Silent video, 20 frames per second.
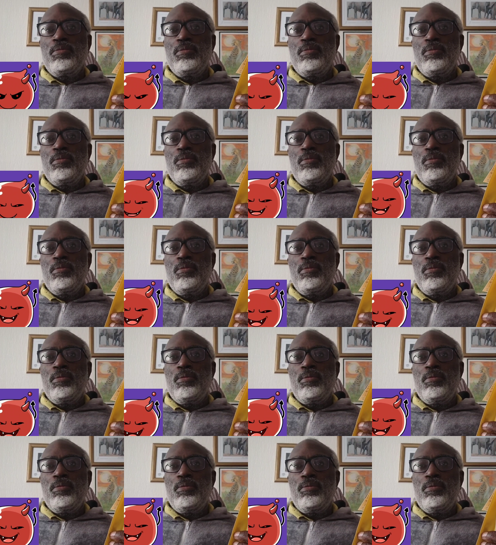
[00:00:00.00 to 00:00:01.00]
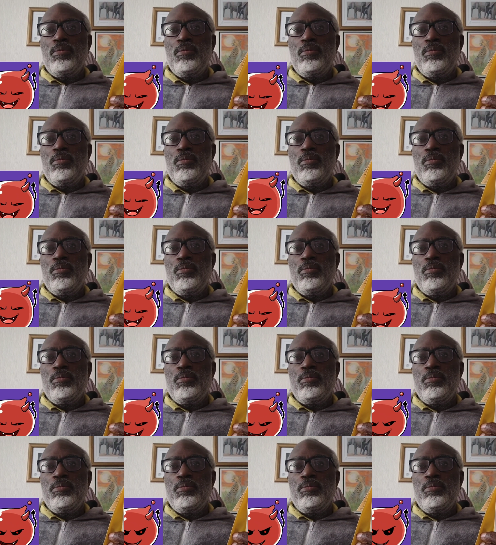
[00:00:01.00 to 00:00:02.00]

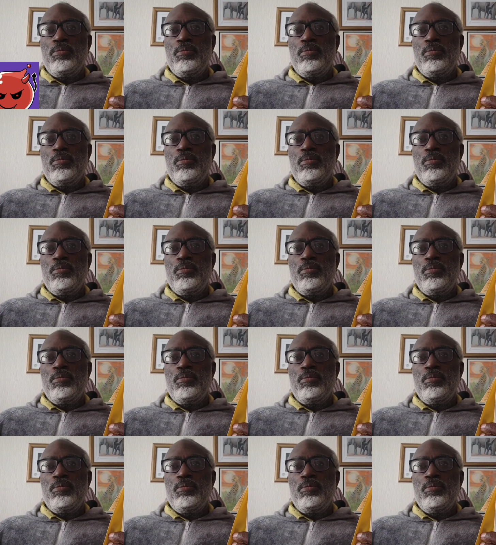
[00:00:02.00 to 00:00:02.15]
(no one is talking)